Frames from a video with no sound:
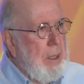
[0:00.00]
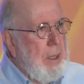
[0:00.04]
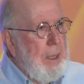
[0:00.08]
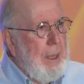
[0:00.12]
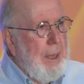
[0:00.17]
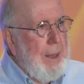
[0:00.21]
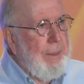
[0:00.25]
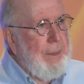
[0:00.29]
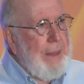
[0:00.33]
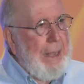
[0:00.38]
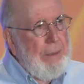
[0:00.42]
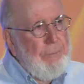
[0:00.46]

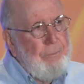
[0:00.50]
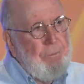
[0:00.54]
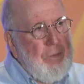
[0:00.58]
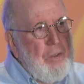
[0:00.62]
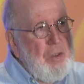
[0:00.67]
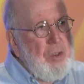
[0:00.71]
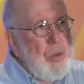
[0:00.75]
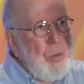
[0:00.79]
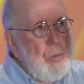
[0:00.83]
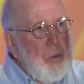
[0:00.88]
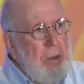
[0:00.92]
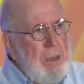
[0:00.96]
And that
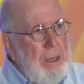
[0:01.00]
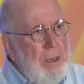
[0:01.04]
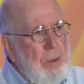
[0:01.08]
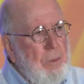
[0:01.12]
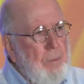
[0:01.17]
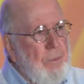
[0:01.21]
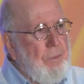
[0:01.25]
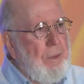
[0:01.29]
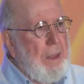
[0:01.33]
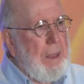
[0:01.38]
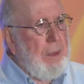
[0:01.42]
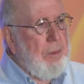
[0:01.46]
visual
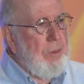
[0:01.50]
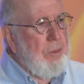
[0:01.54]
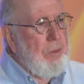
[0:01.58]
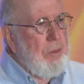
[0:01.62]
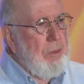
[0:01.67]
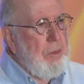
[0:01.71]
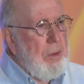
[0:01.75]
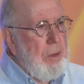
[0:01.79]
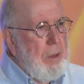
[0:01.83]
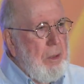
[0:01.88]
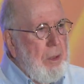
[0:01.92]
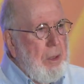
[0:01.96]
interface
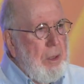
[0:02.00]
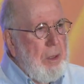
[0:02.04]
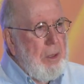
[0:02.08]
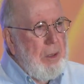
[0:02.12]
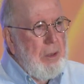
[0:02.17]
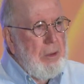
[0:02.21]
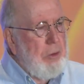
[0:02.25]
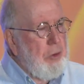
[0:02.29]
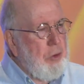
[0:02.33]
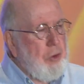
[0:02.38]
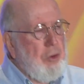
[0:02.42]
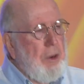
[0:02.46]

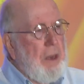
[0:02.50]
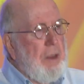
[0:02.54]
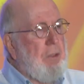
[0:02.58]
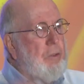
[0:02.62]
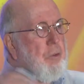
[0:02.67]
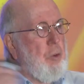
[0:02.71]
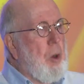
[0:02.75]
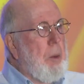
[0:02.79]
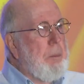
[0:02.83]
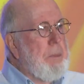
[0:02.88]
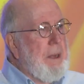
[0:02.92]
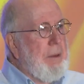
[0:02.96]

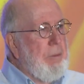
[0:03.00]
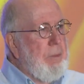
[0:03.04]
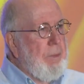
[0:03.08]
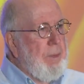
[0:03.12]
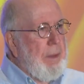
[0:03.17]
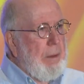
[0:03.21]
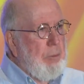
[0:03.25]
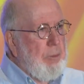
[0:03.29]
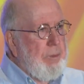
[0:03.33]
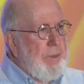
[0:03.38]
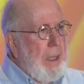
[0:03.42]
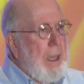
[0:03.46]
transformed
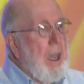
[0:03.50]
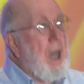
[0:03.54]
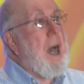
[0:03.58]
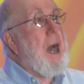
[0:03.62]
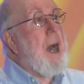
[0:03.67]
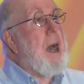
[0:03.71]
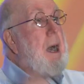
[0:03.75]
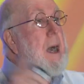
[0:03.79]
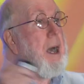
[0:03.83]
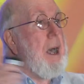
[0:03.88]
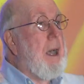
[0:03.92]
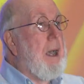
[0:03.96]
everything. It was like,
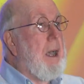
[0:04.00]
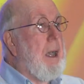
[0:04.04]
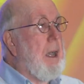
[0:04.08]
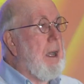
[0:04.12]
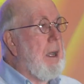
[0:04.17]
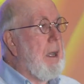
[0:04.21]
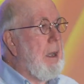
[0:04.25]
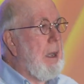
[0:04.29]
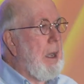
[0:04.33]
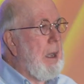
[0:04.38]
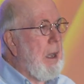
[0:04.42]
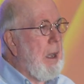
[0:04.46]
aha,
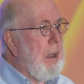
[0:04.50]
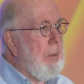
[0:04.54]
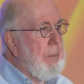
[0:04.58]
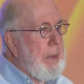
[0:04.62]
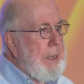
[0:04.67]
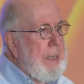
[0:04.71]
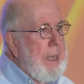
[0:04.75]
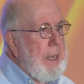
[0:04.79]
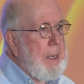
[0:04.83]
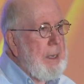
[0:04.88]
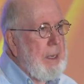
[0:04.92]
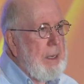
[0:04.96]
we
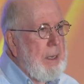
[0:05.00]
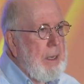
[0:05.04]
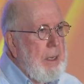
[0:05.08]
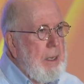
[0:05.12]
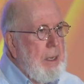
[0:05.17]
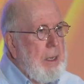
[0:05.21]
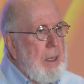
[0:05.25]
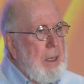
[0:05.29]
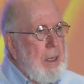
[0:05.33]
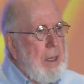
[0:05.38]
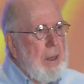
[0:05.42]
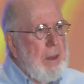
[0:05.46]
get it.
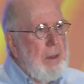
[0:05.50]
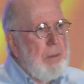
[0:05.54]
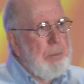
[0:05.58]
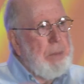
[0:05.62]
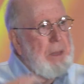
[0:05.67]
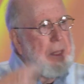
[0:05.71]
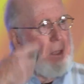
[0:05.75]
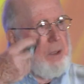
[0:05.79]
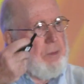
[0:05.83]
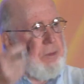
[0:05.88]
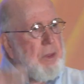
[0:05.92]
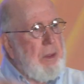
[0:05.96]

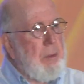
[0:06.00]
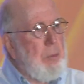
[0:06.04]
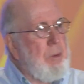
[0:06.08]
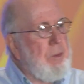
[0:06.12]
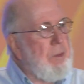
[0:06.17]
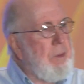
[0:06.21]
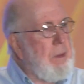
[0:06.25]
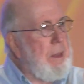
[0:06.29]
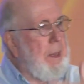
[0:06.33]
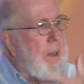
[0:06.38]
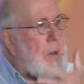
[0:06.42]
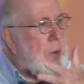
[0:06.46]
Because there was
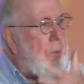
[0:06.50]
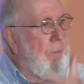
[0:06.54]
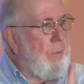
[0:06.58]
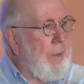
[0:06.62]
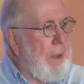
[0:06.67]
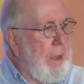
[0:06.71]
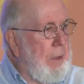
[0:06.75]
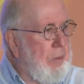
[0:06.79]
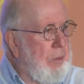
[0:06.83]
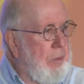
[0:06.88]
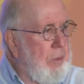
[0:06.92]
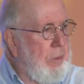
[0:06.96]
an
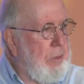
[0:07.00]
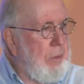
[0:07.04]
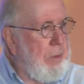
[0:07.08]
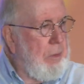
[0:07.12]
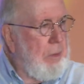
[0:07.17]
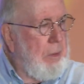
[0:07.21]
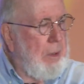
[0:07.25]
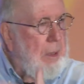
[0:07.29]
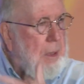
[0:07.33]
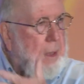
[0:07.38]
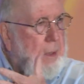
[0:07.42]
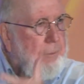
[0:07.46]
interface
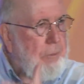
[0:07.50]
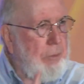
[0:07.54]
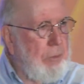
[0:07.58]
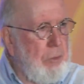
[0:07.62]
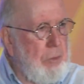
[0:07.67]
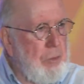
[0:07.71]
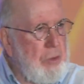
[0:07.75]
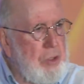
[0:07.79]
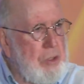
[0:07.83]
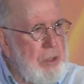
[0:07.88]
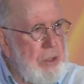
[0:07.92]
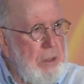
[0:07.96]

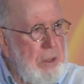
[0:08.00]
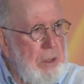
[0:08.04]
evolution,